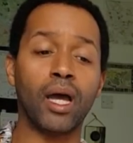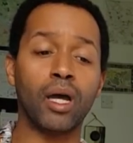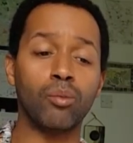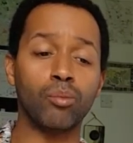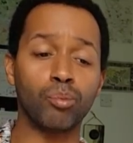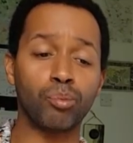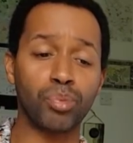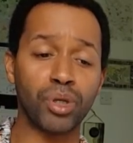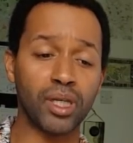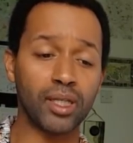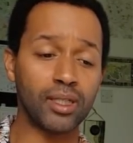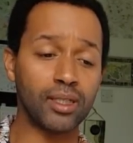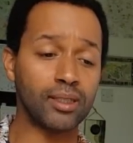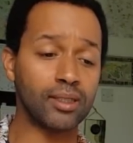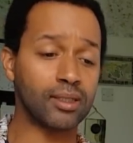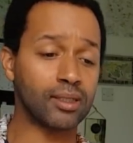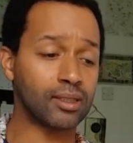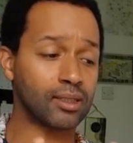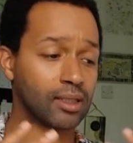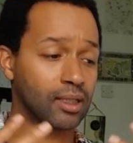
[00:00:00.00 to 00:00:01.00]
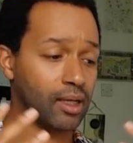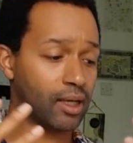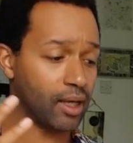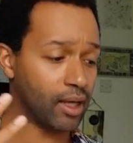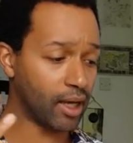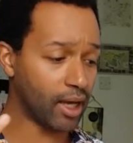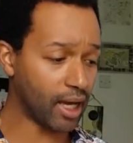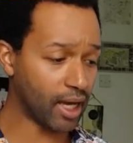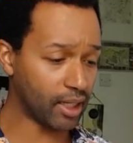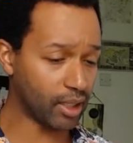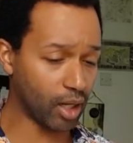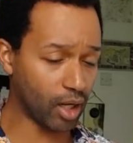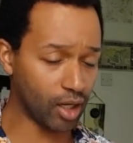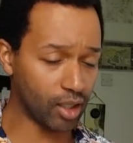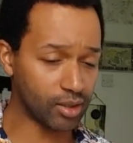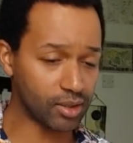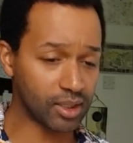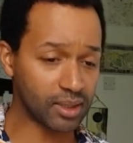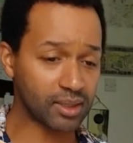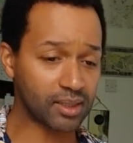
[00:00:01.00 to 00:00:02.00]
and peace and
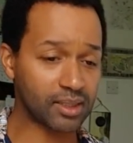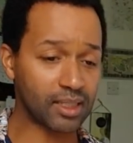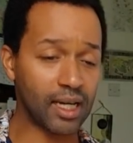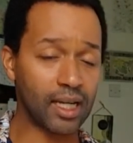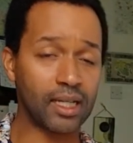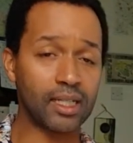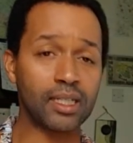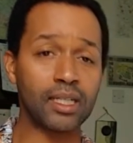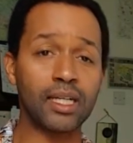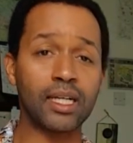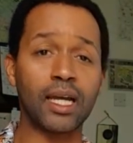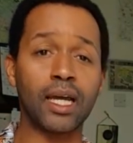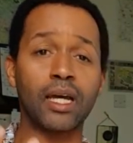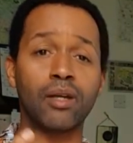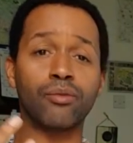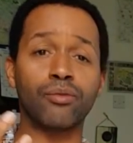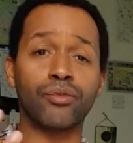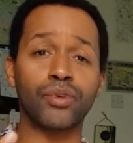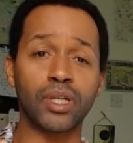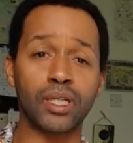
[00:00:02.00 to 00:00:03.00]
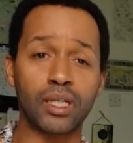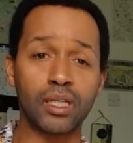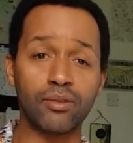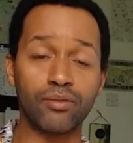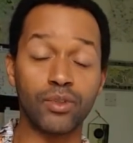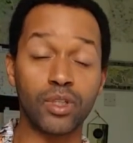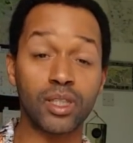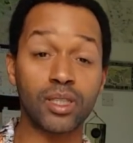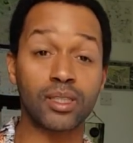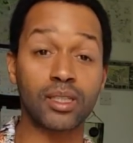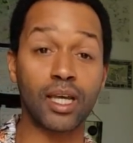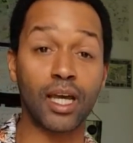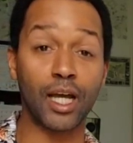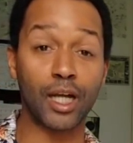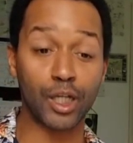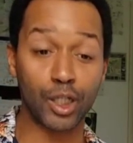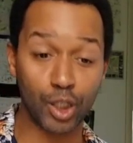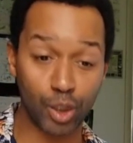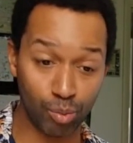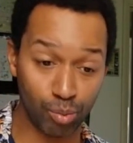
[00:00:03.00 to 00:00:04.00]
understanding and forgiveness
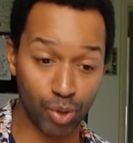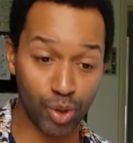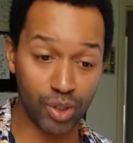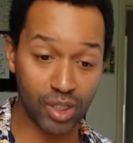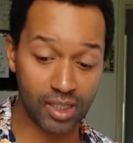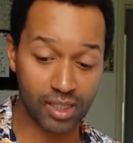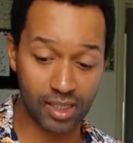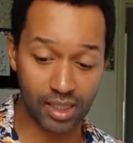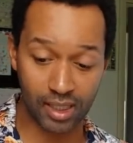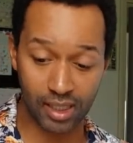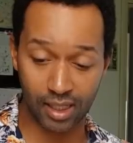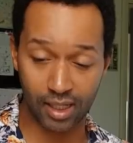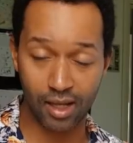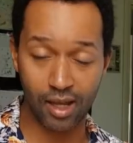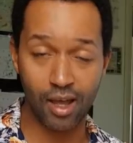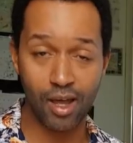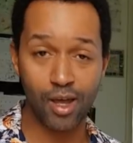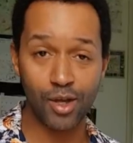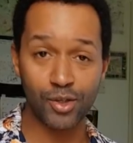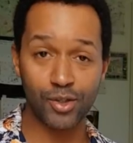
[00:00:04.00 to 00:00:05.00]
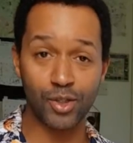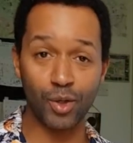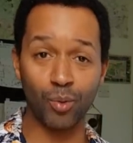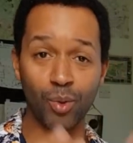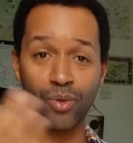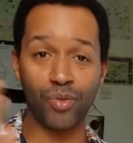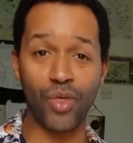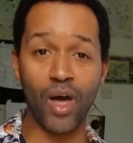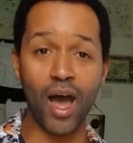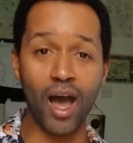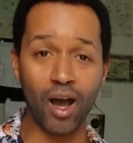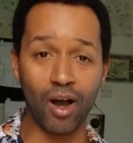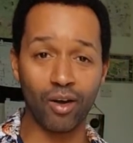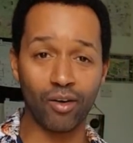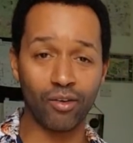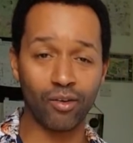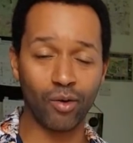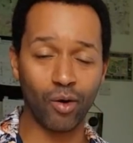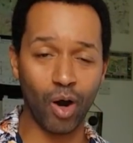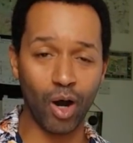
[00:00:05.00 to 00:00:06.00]
and community. So with that,
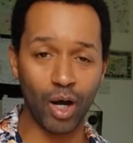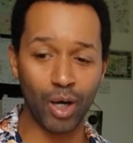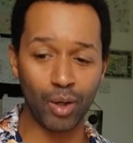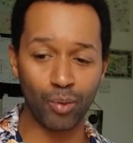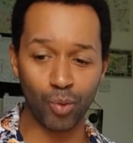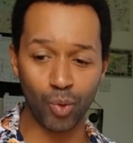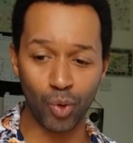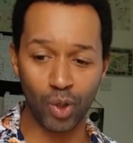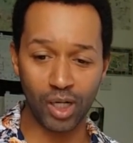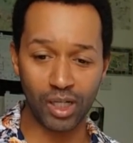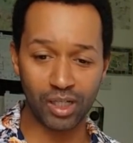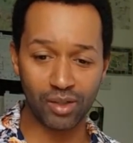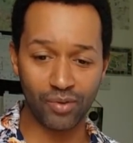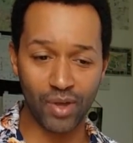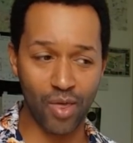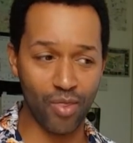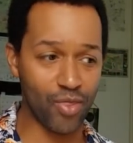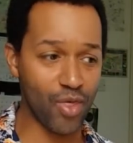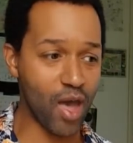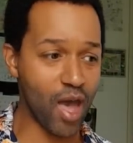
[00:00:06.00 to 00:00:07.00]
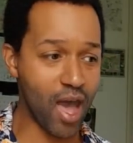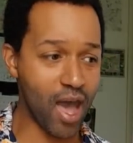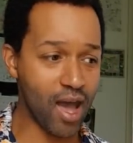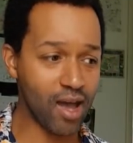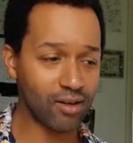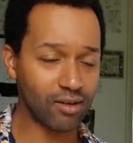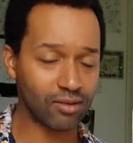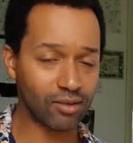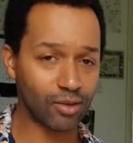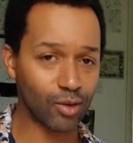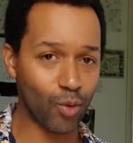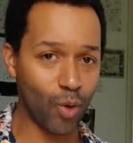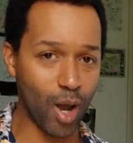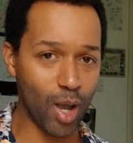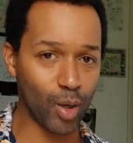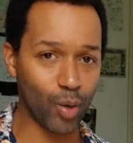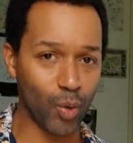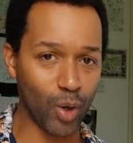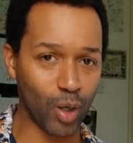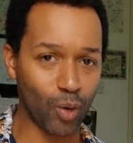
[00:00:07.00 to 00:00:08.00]
I will leave it there. Quite
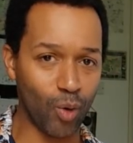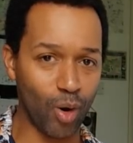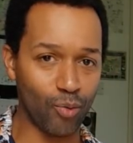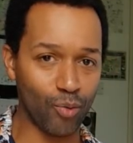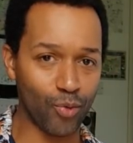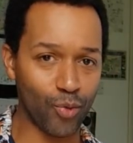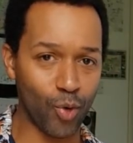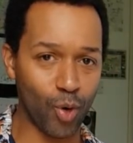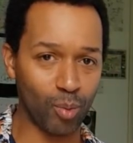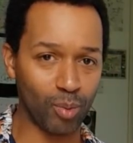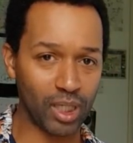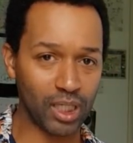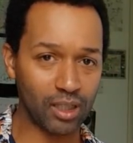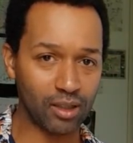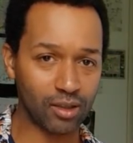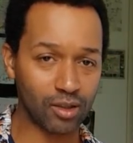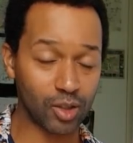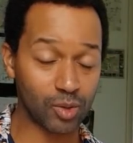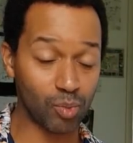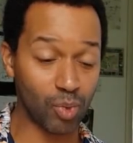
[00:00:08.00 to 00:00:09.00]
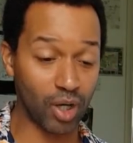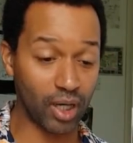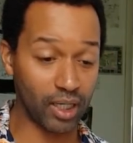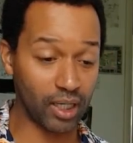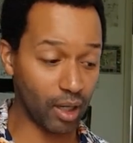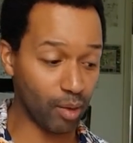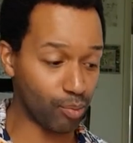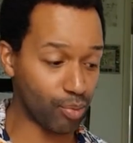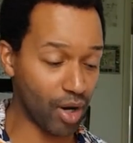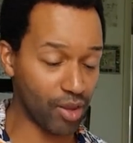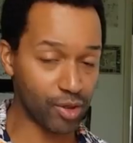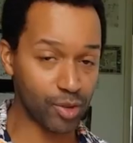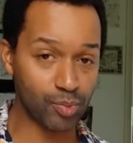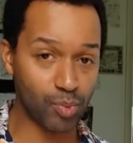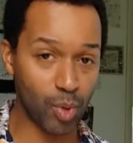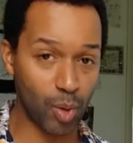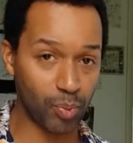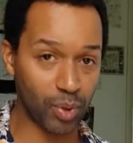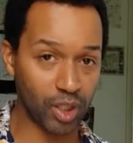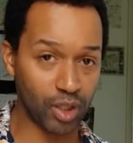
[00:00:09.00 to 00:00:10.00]
a quick one for me, because my brother's
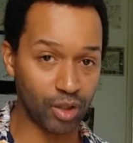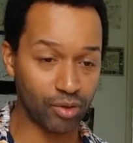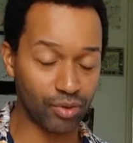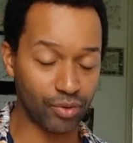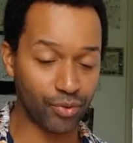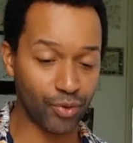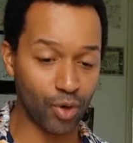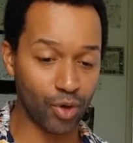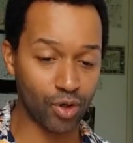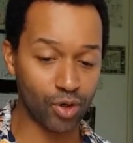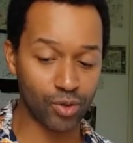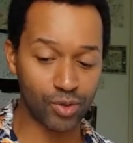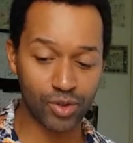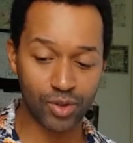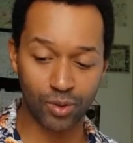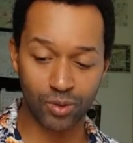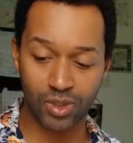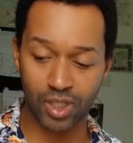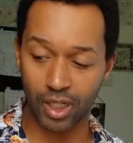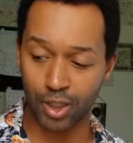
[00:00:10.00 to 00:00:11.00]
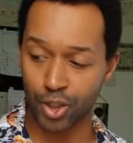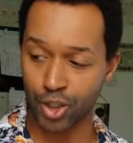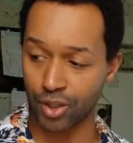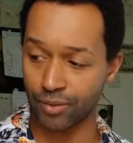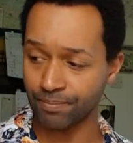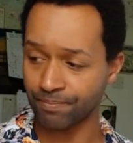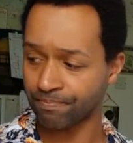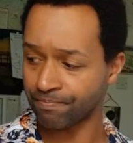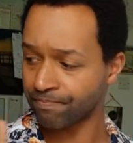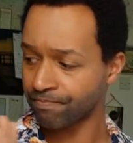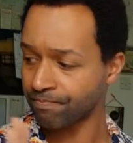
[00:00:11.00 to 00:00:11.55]
popping over for a consultation.